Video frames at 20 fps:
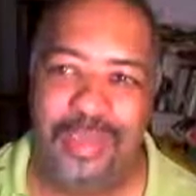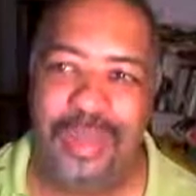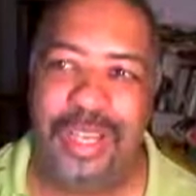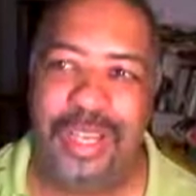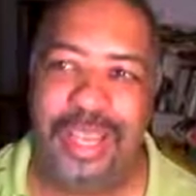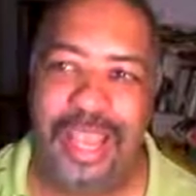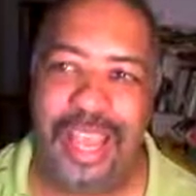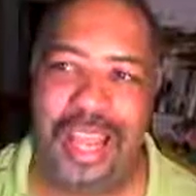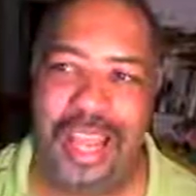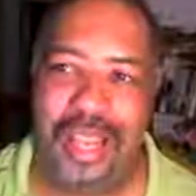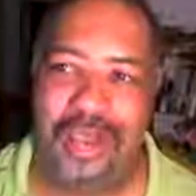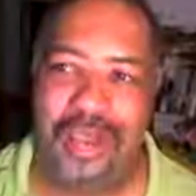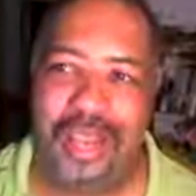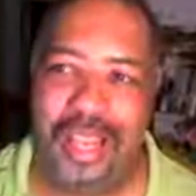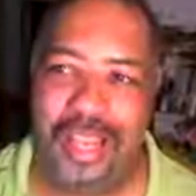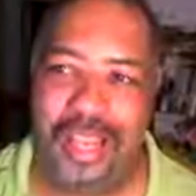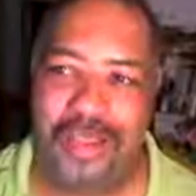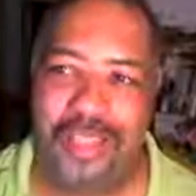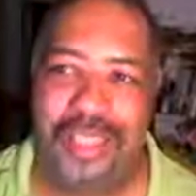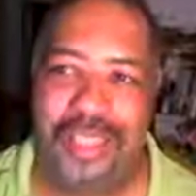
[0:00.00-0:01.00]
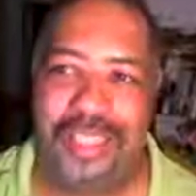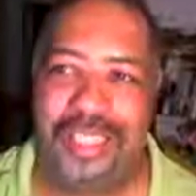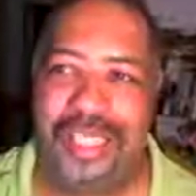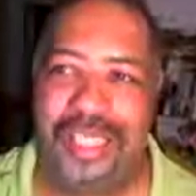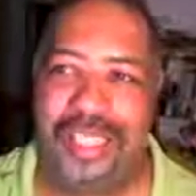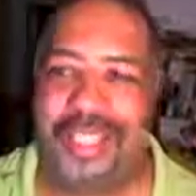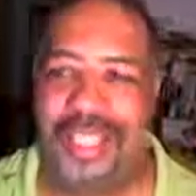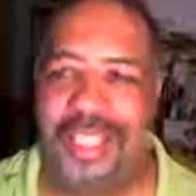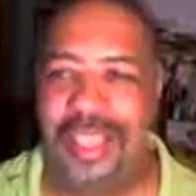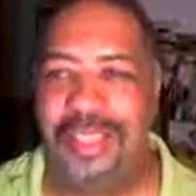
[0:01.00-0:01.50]
how
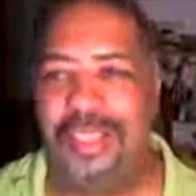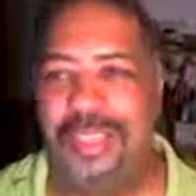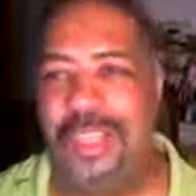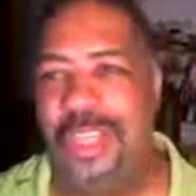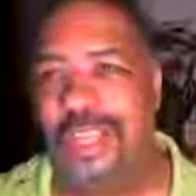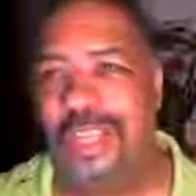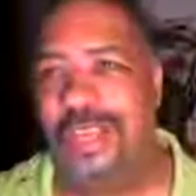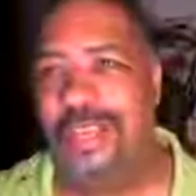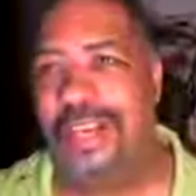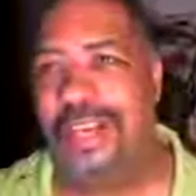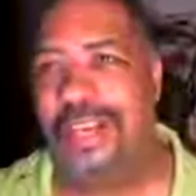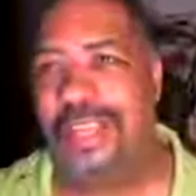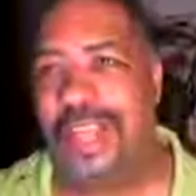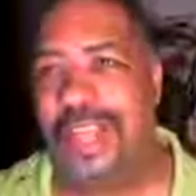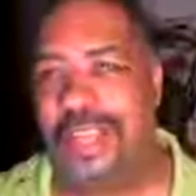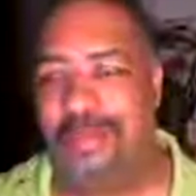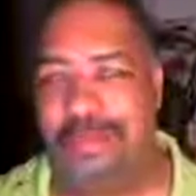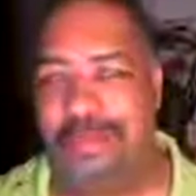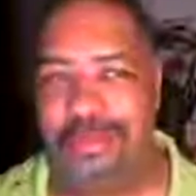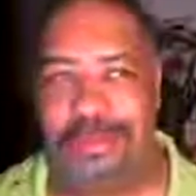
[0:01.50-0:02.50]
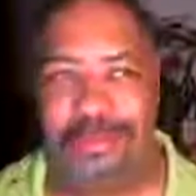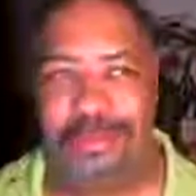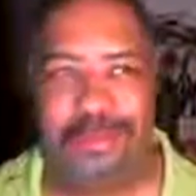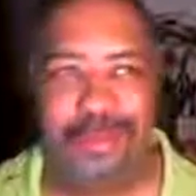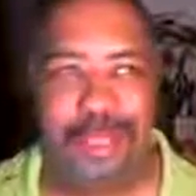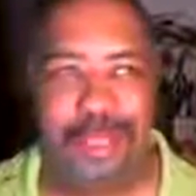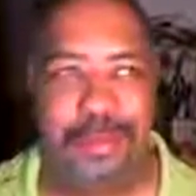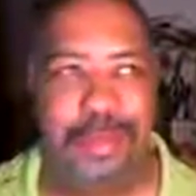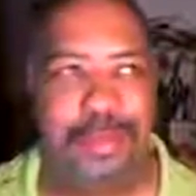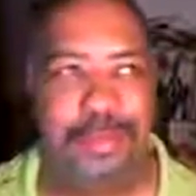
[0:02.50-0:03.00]
let's say, okay,
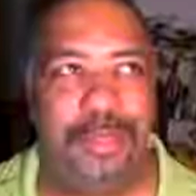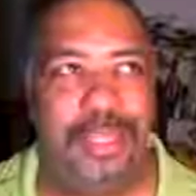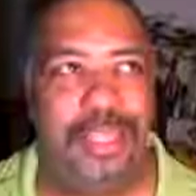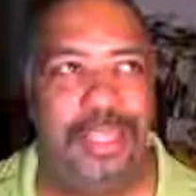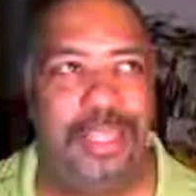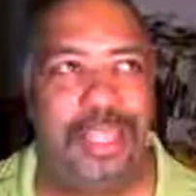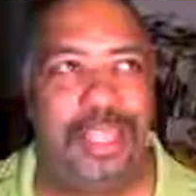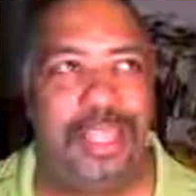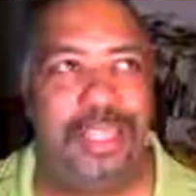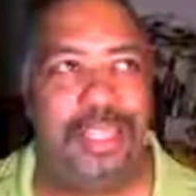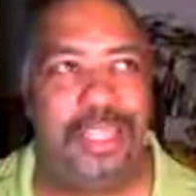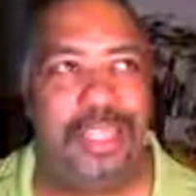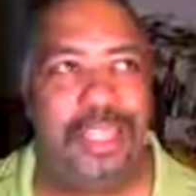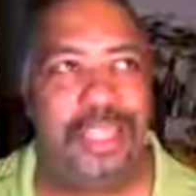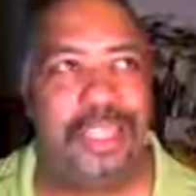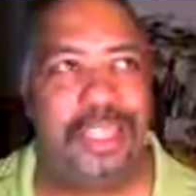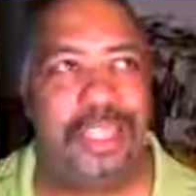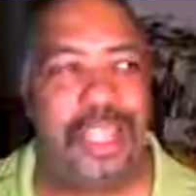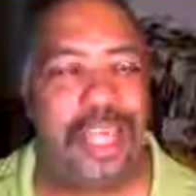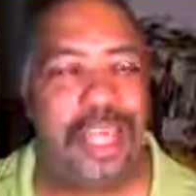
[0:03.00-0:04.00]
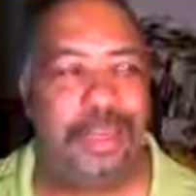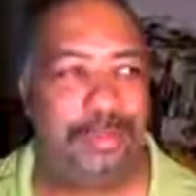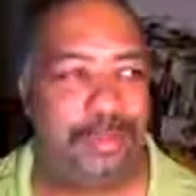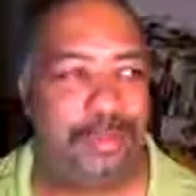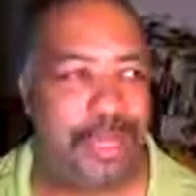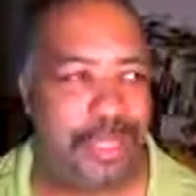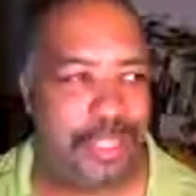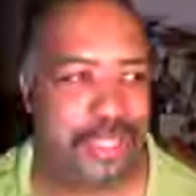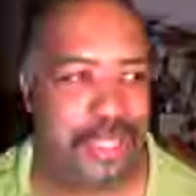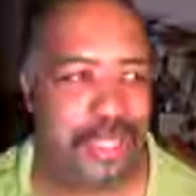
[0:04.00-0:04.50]
let me put it in. There's a lot of
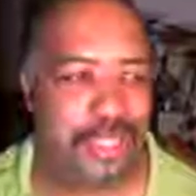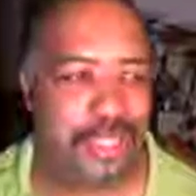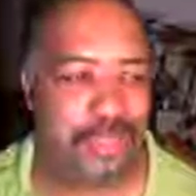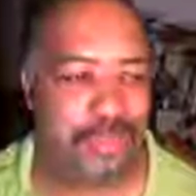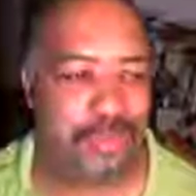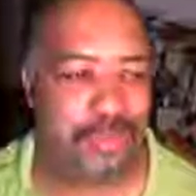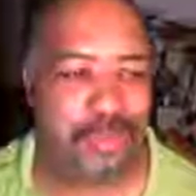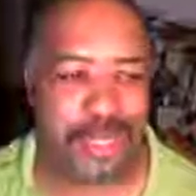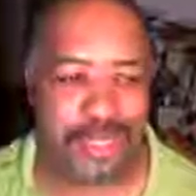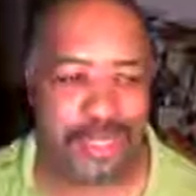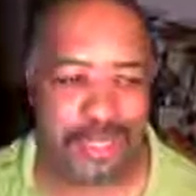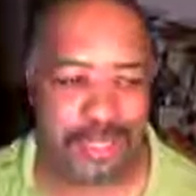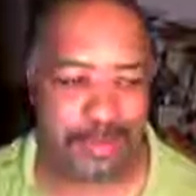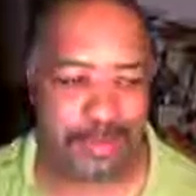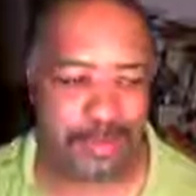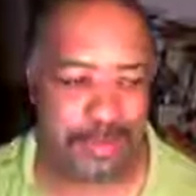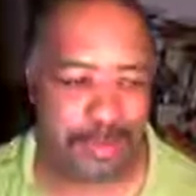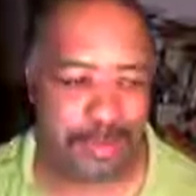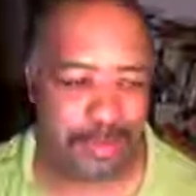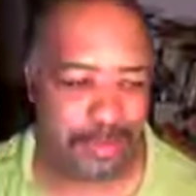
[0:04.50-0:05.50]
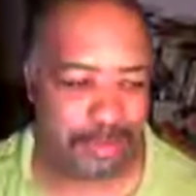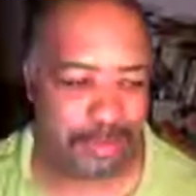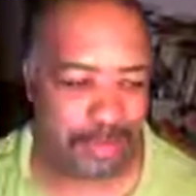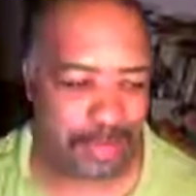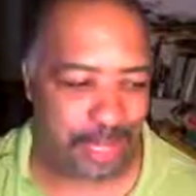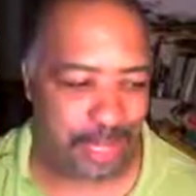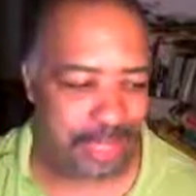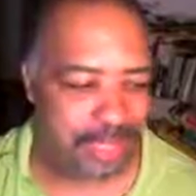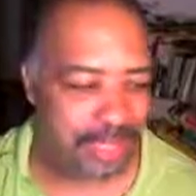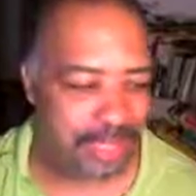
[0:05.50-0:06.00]
prejudiced, racist people,
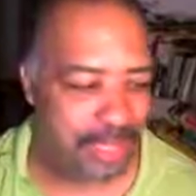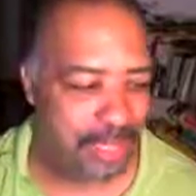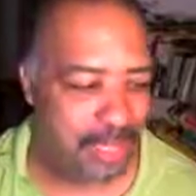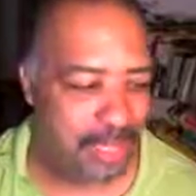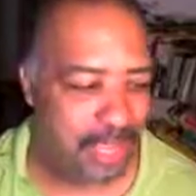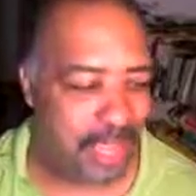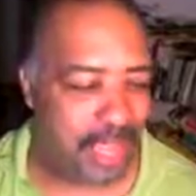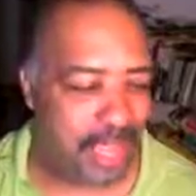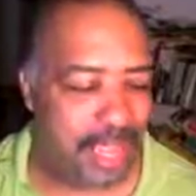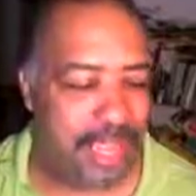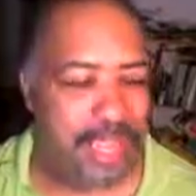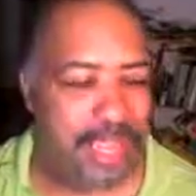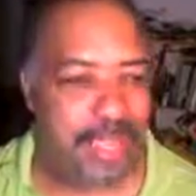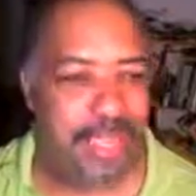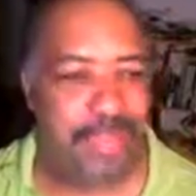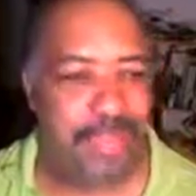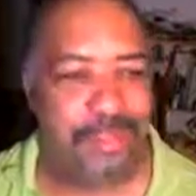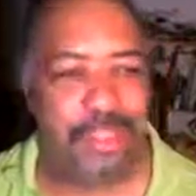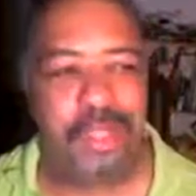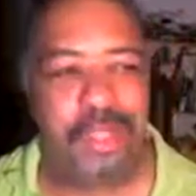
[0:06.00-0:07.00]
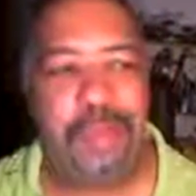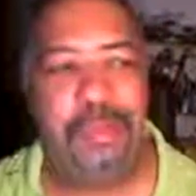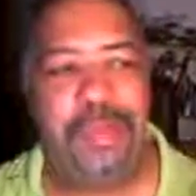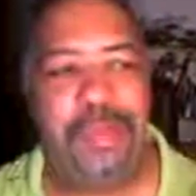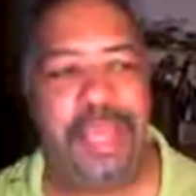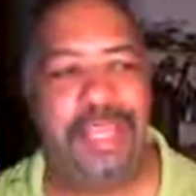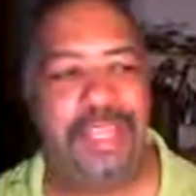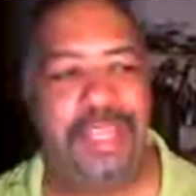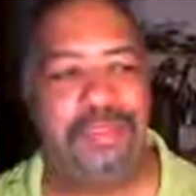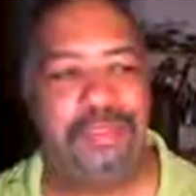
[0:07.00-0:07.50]
right? And if
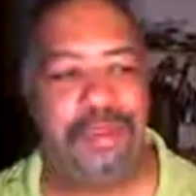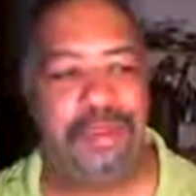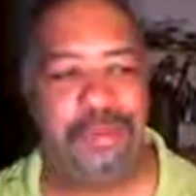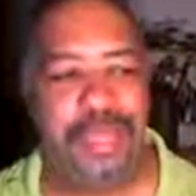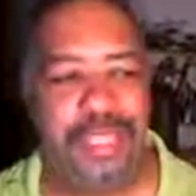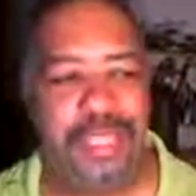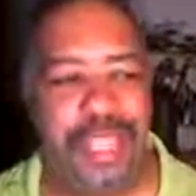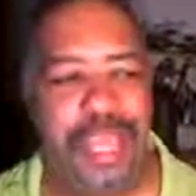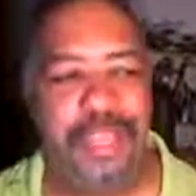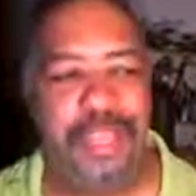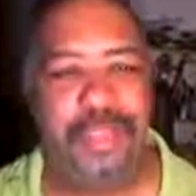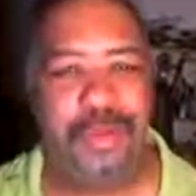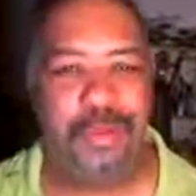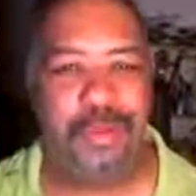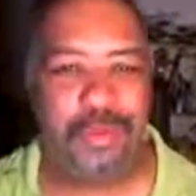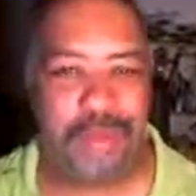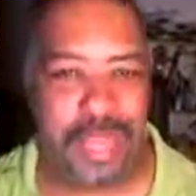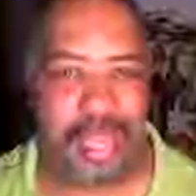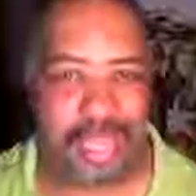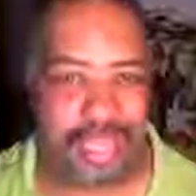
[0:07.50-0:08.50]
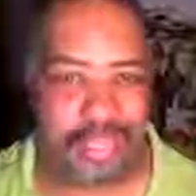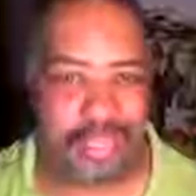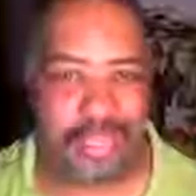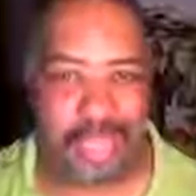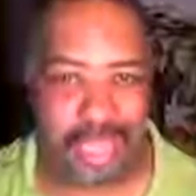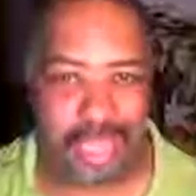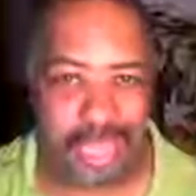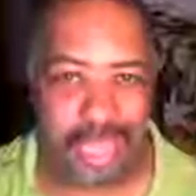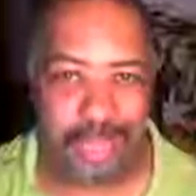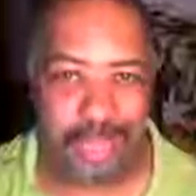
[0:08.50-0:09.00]
somebody from another
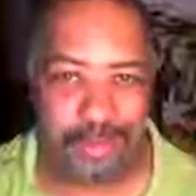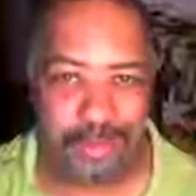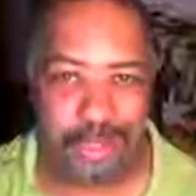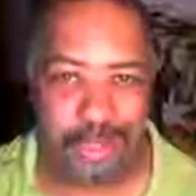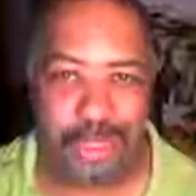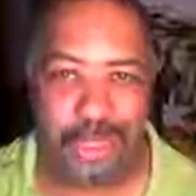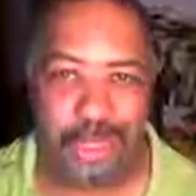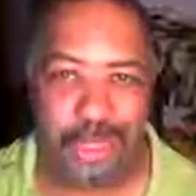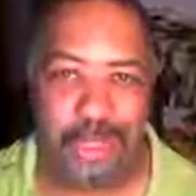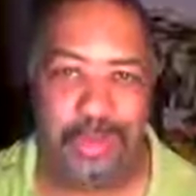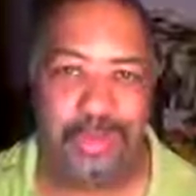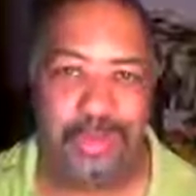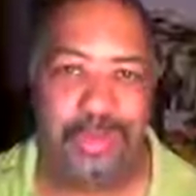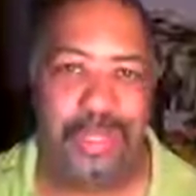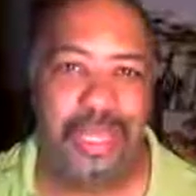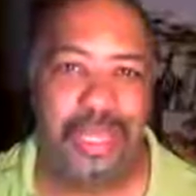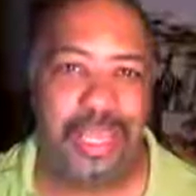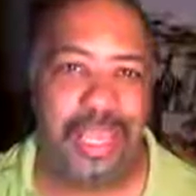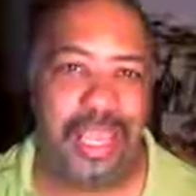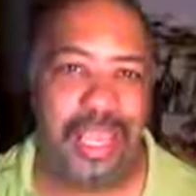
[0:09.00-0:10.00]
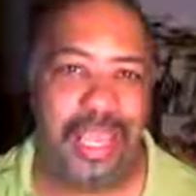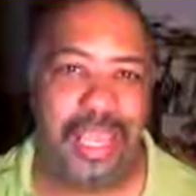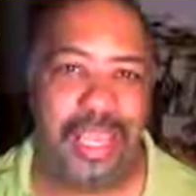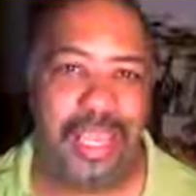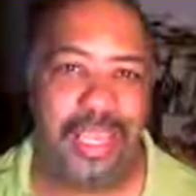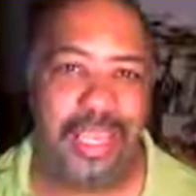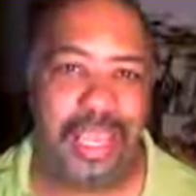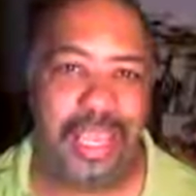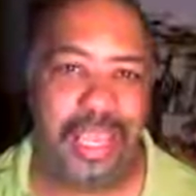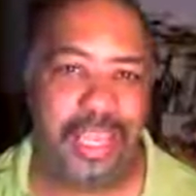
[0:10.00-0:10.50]
race came to you
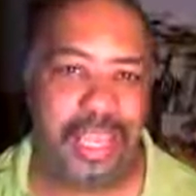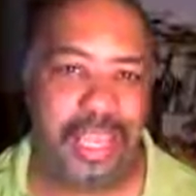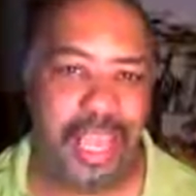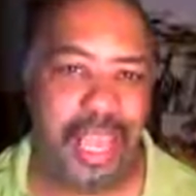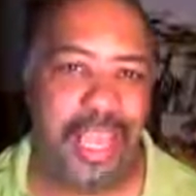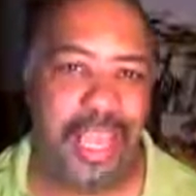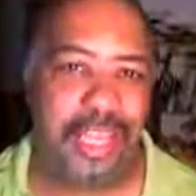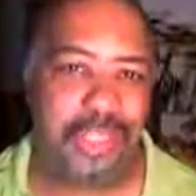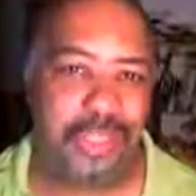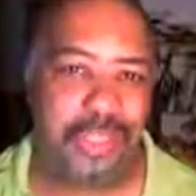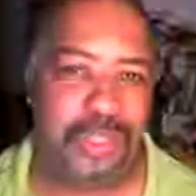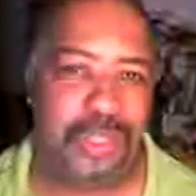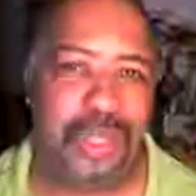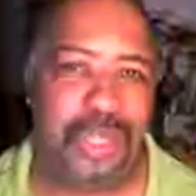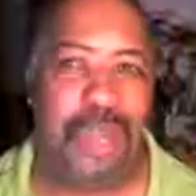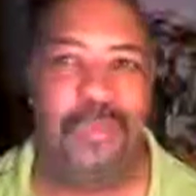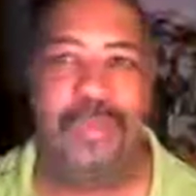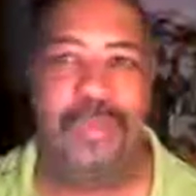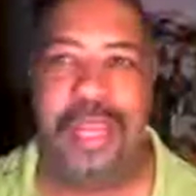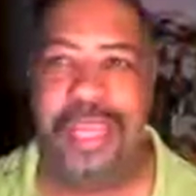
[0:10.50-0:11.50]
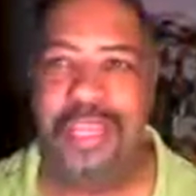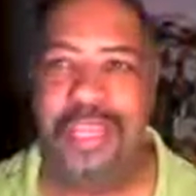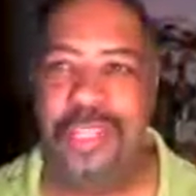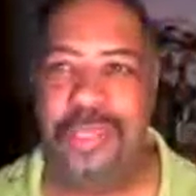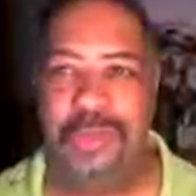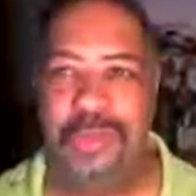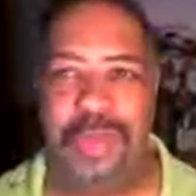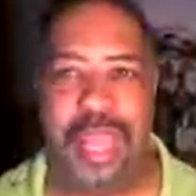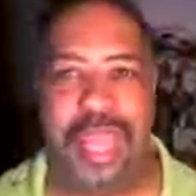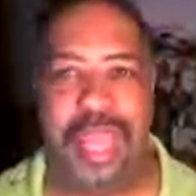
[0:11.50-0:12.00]
and asked you, a
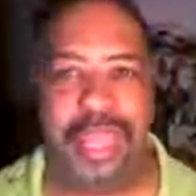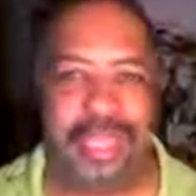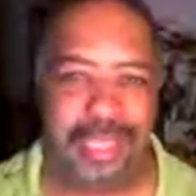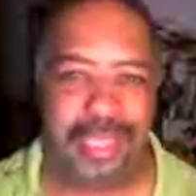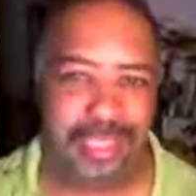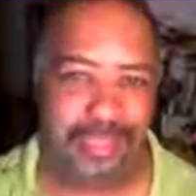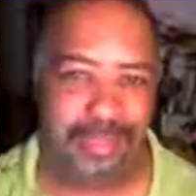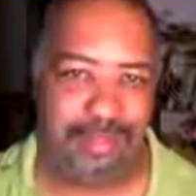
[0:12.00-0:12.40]
race you hated,